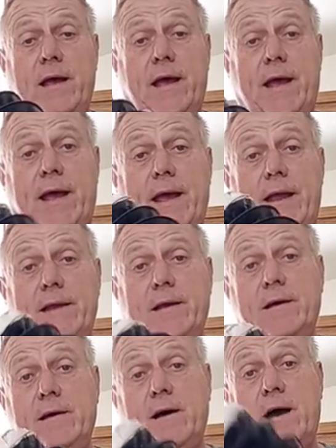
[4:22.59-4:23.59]
and
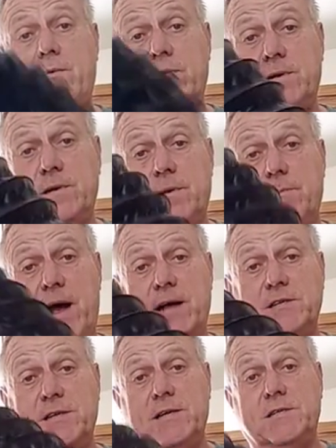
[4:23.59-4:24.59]
I would
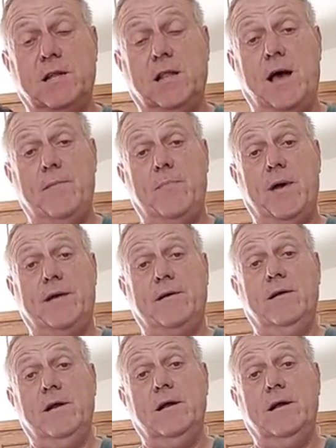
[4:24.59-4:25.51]
imagine it's a lot better